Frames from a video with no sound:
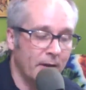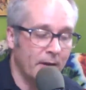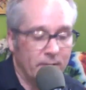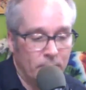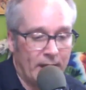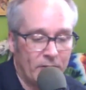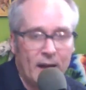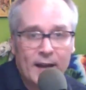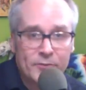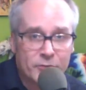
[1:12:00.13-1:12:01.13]
And we have a
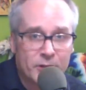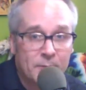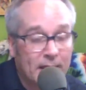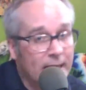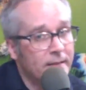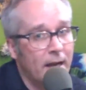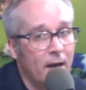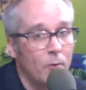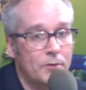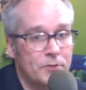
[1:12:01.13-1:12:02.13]
live stream link
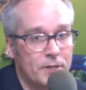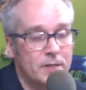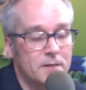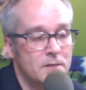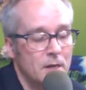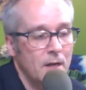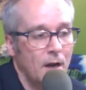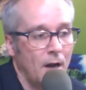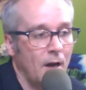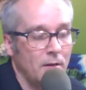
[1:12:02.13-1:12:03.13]
now, which is
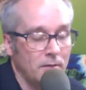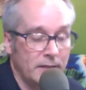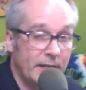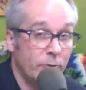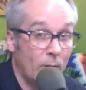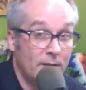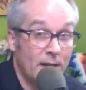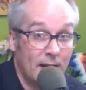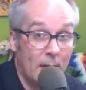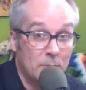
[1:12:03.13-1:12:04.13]
uh,
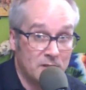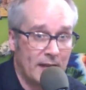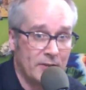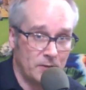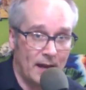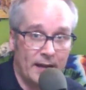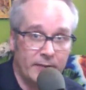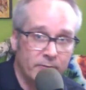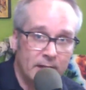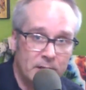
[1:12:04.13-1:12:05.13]
leanintoart.com slash
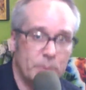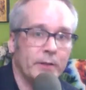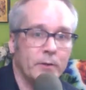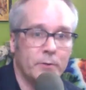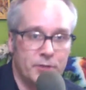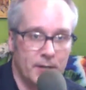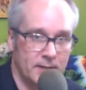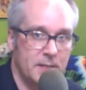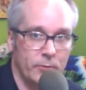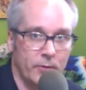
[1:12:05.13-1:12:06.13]
live. That's where you can always check
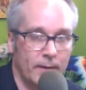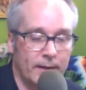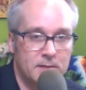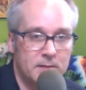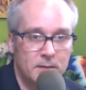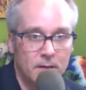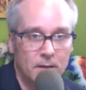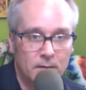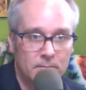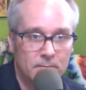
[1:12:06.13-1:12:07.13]
to see what the latest
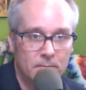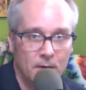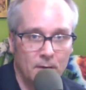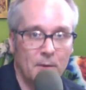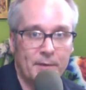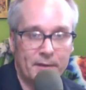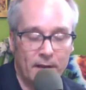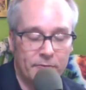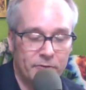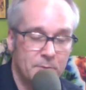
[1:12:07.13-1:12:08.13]
um, upcoming
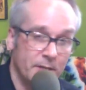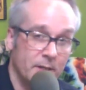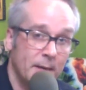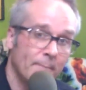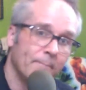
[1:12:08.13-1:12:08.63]
live streams are going to be.